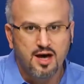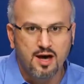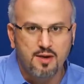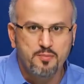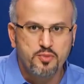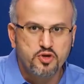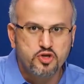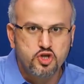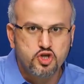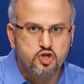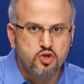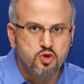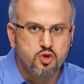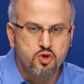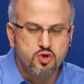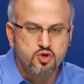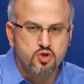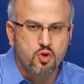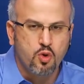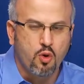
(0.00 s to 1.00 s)
I'm pretty sure
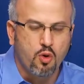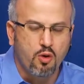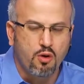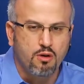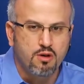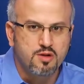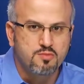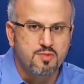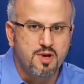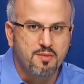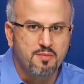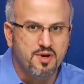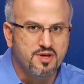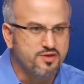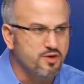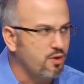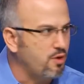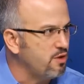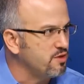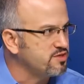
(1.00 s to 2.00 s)
you all remember
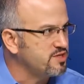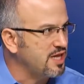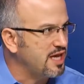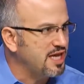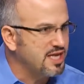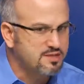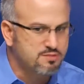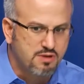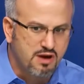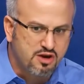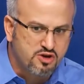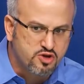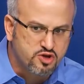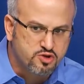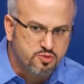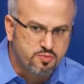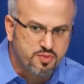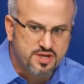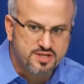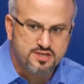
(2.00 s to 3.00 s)
the old days where you used
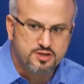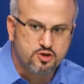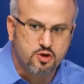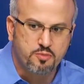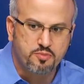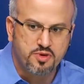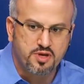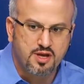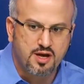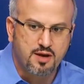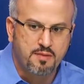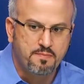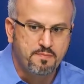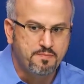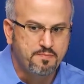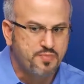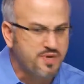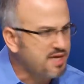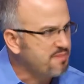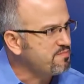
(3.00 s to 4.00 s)
to press the computer,
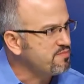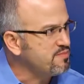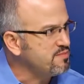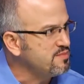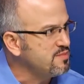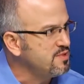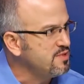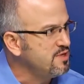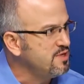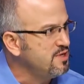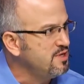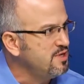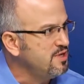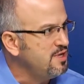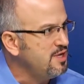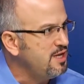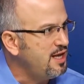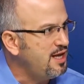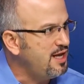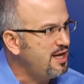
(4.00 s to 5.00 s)
beep,
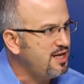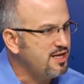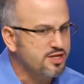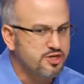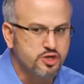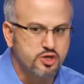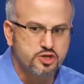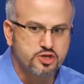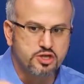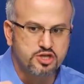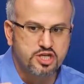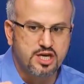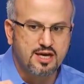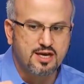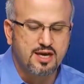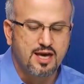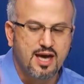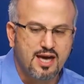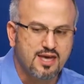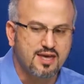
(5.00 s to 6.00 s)
and it used to check,
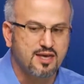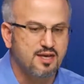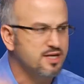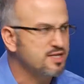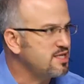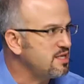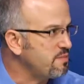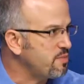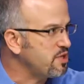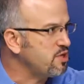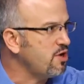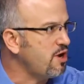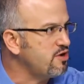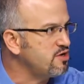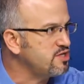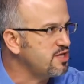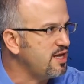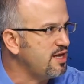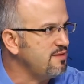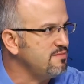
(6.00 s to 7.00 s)
hey, CPU, are
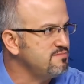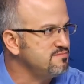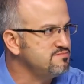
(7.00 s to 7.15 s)
you there?